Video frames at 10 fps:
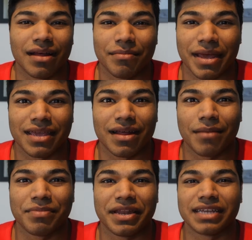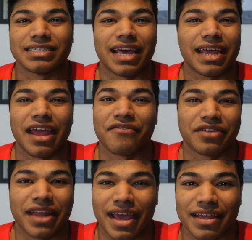make it up the next day
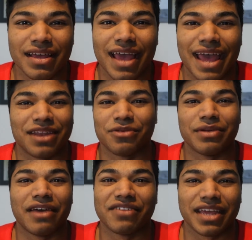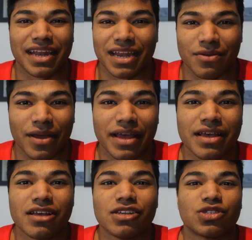every day, and you'll never get
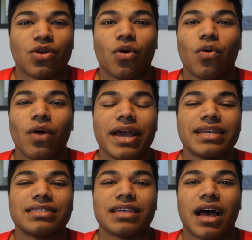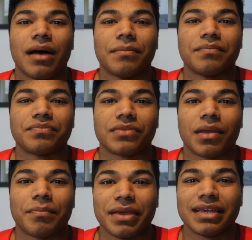anywhere. So always
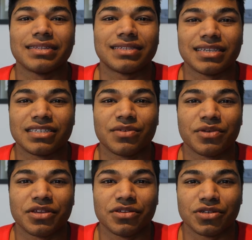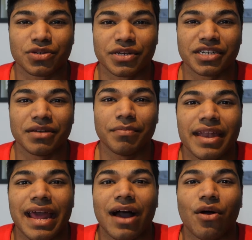be consistent with your nutrition.
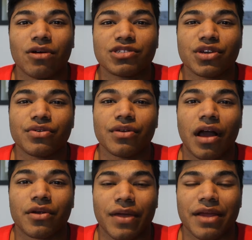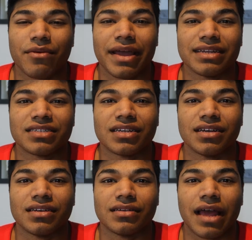Now, also a great way
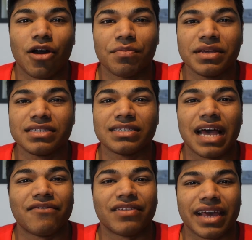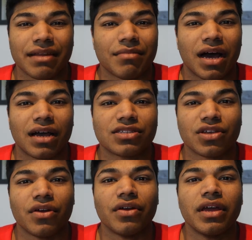to help this is have landmarks.
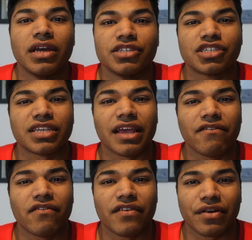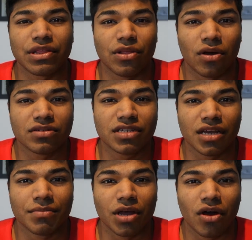So just say you have a very
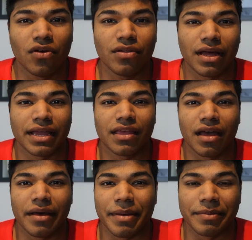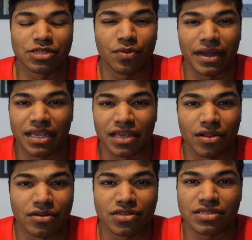long-term goal, like maybe 20
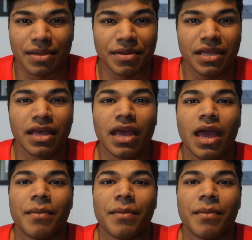kilos or something.